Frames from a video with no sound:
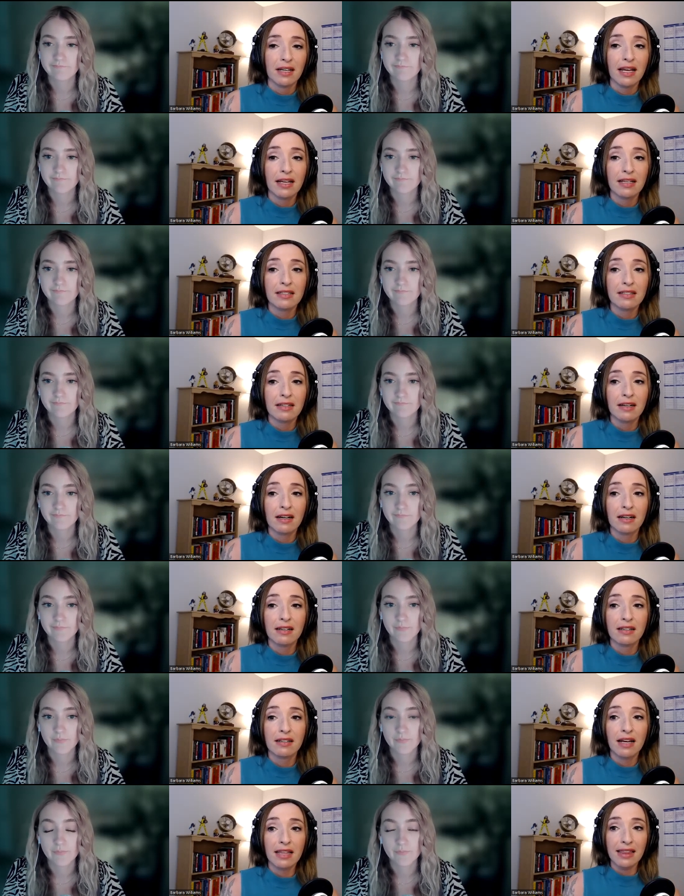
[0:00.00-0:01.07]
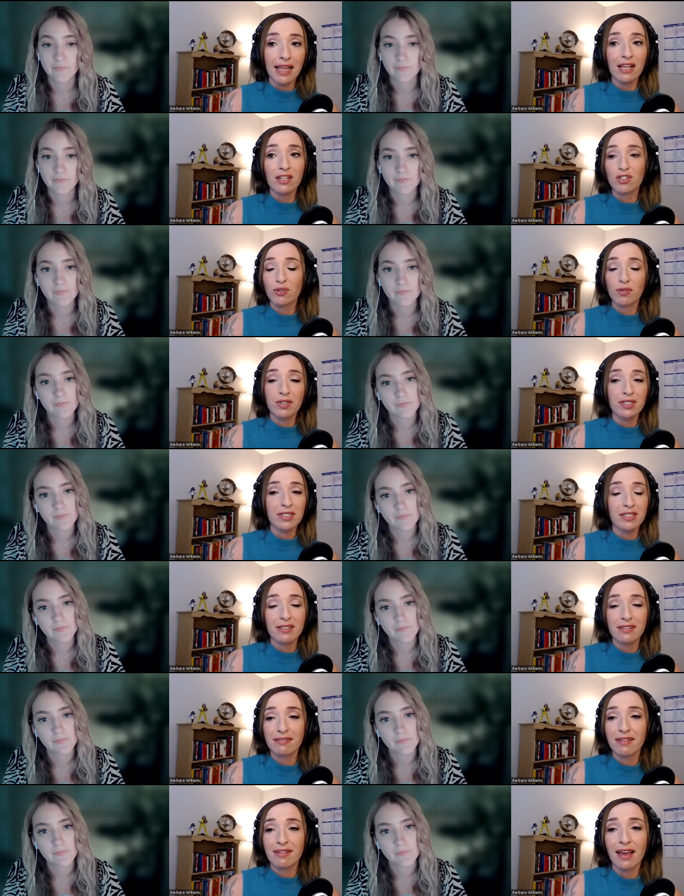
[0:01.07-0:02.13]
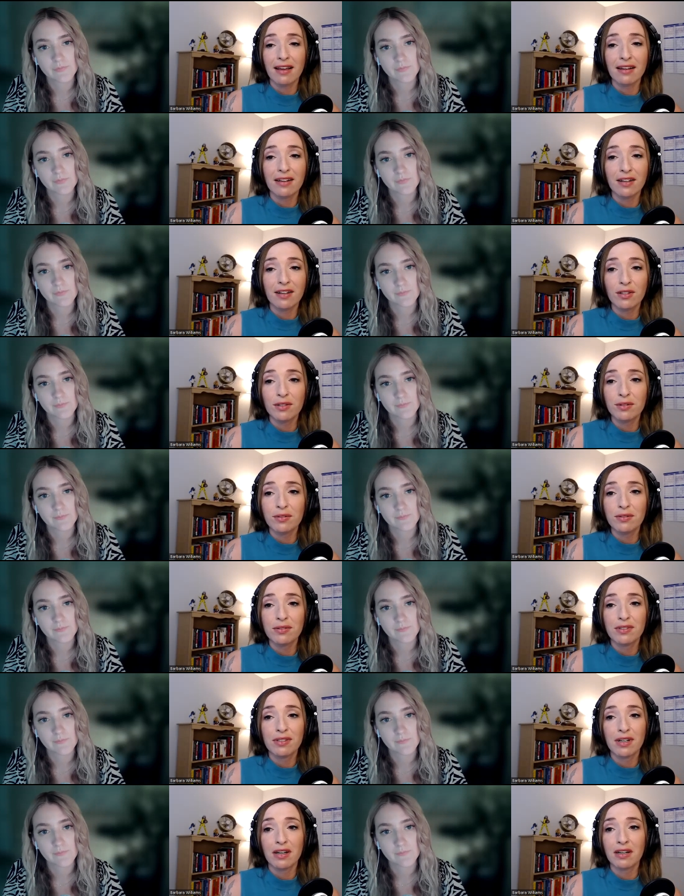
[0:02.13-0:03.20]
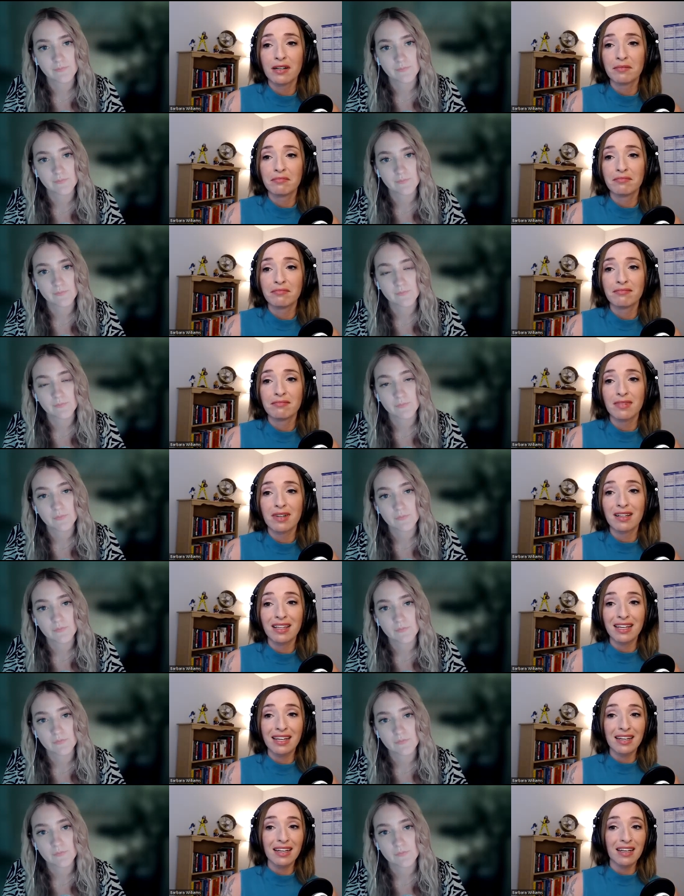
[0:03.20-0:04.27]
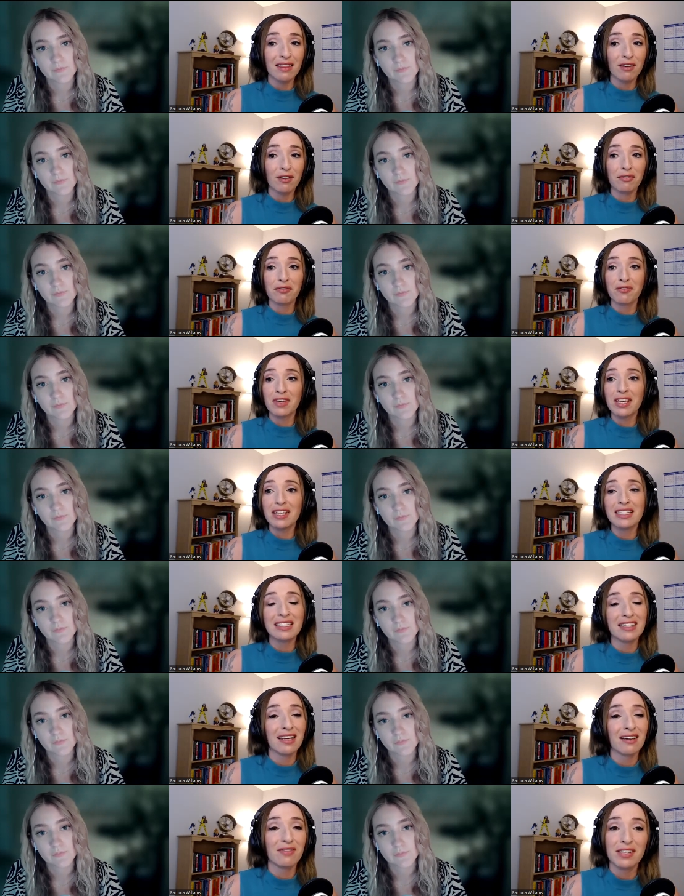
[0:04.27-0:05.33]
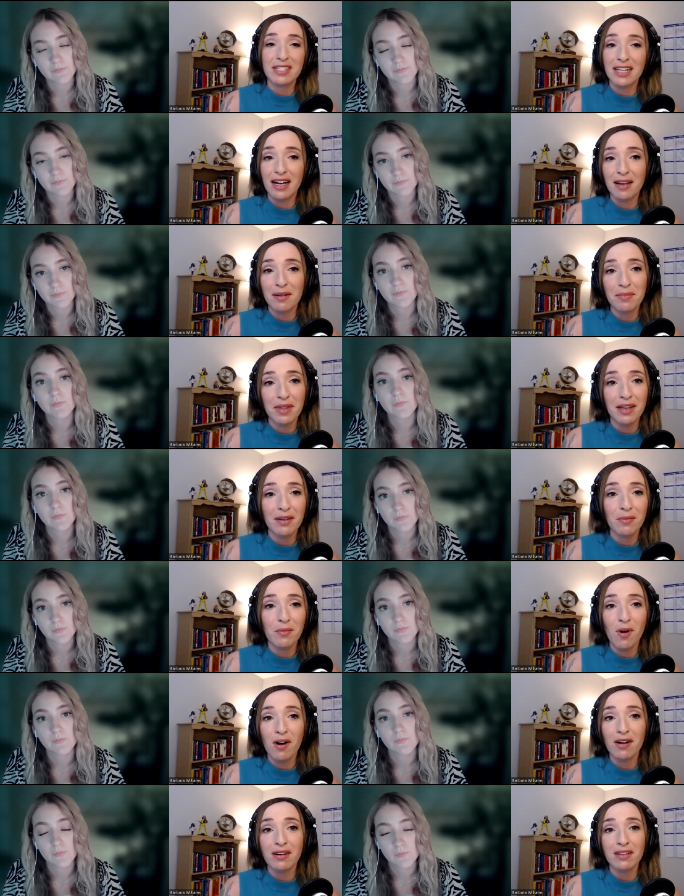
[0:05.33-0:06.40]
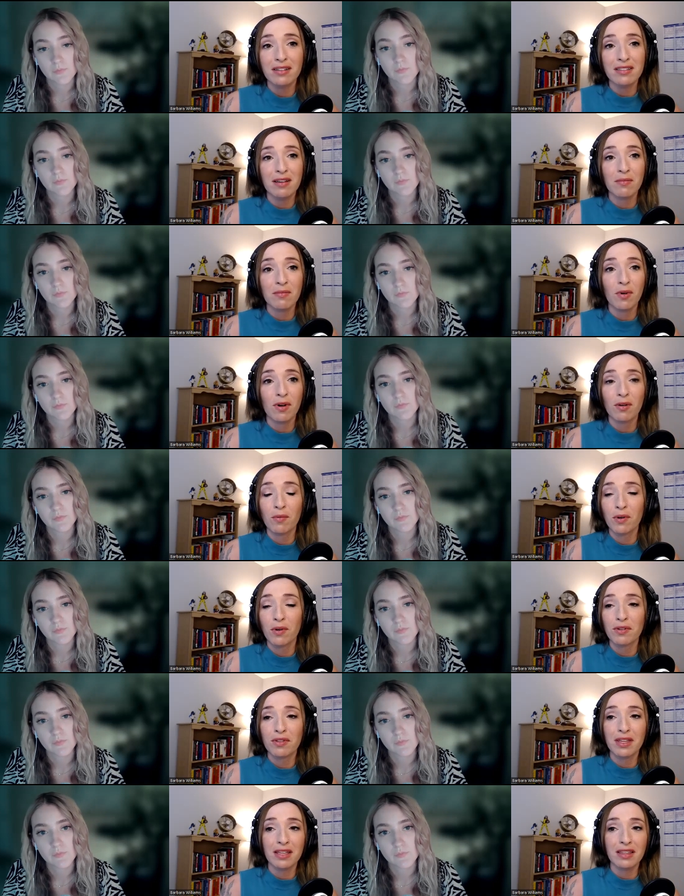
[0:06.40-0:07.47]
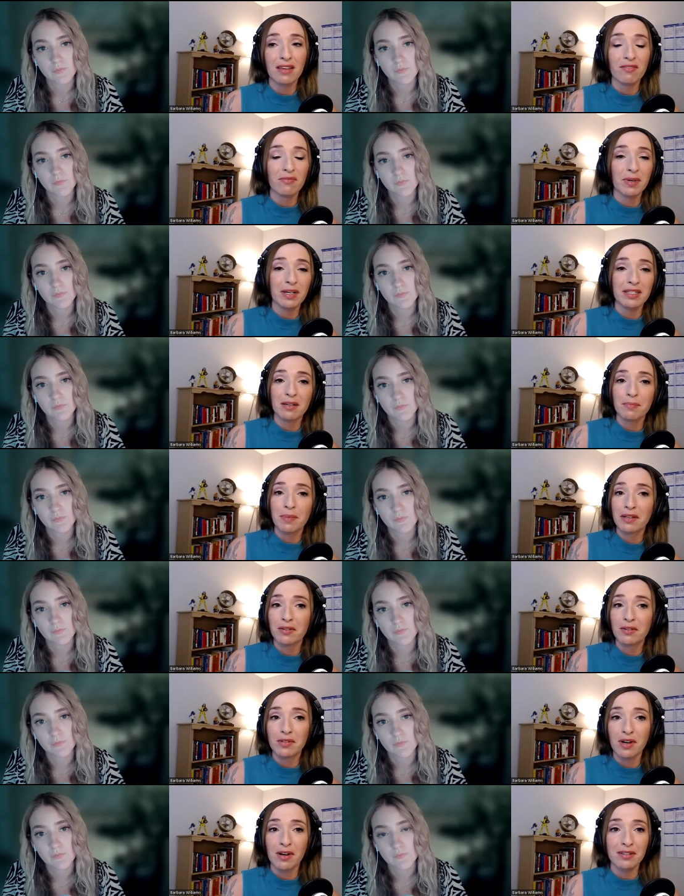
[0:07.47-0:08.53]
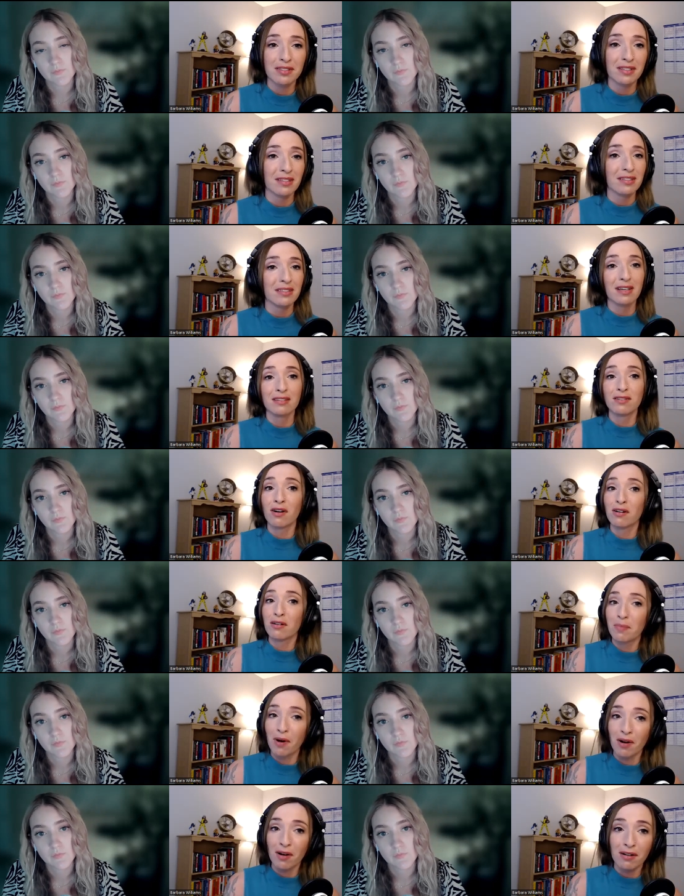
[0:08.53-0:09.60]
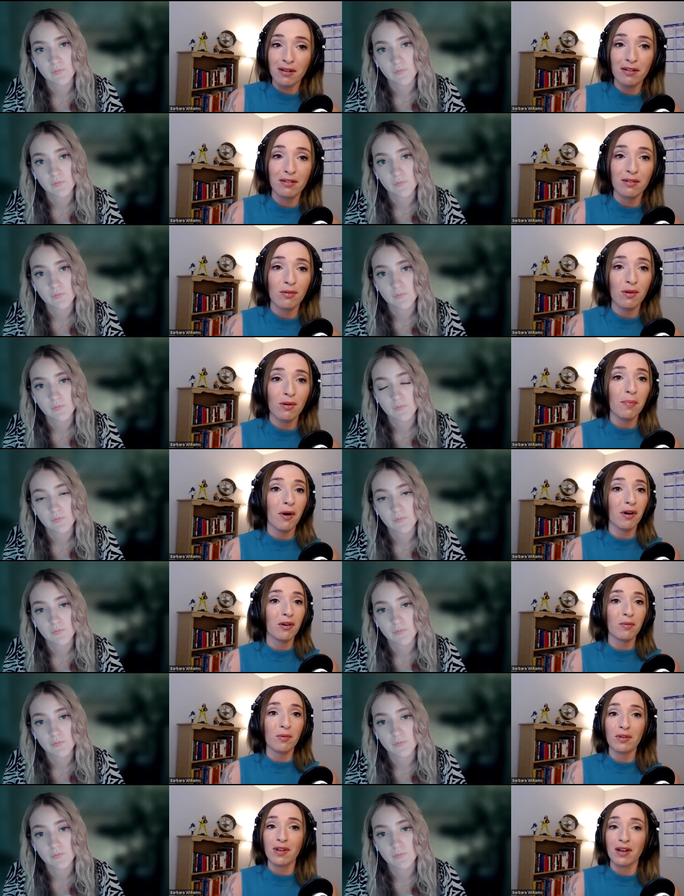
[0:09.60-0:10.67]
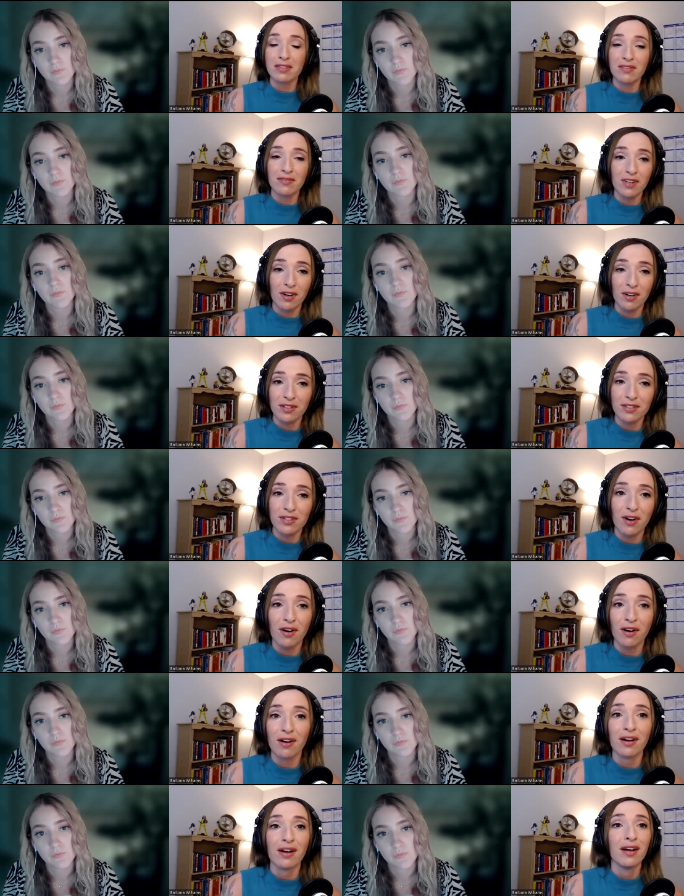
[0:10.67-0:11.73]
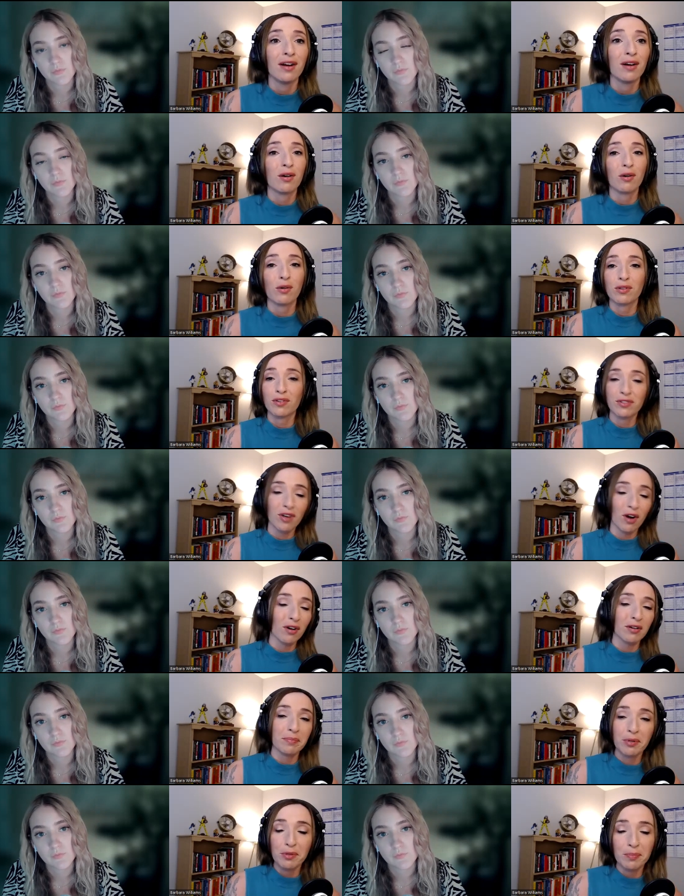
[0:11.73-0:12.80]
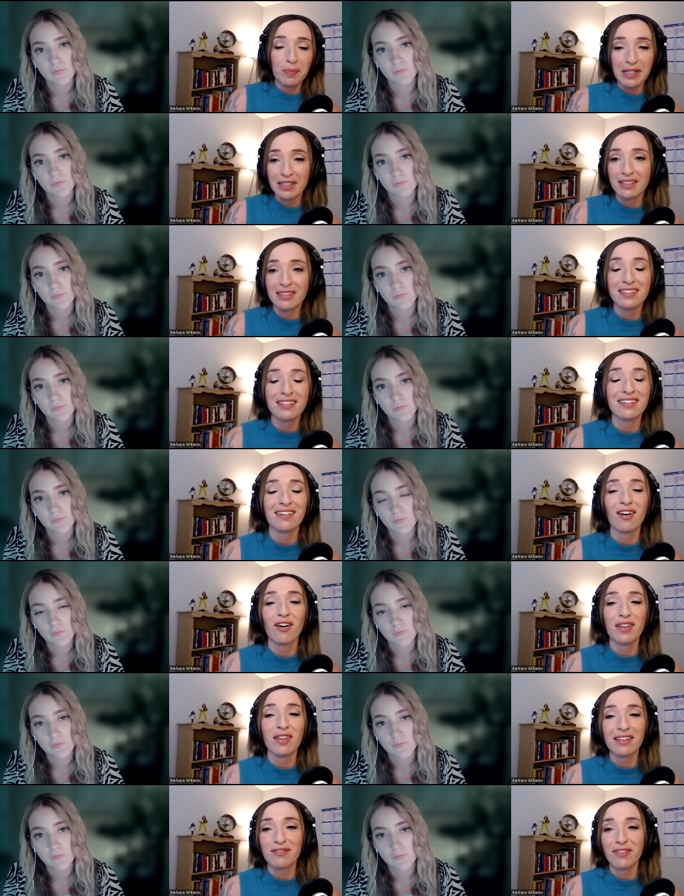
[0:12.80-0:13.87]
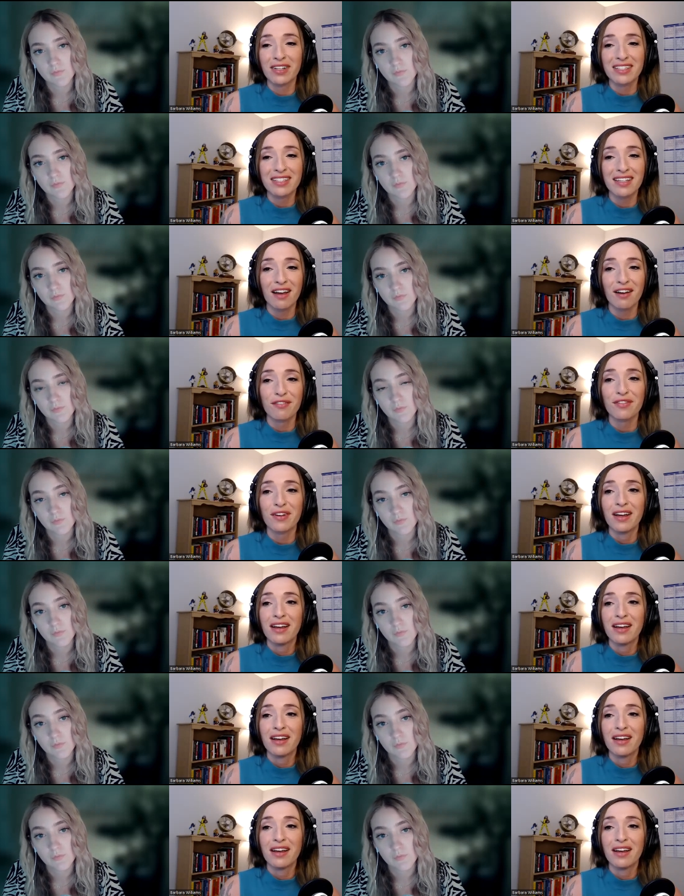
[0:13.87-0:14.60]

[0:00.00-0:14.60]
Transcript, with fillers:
Speaker 1: and uh and that choice can include um cleaning their feet every time they walk somewhere where you think they've picked up endotoxins, a dog park or a park where lots of dogs are, or dog poop is, all that fun stuff.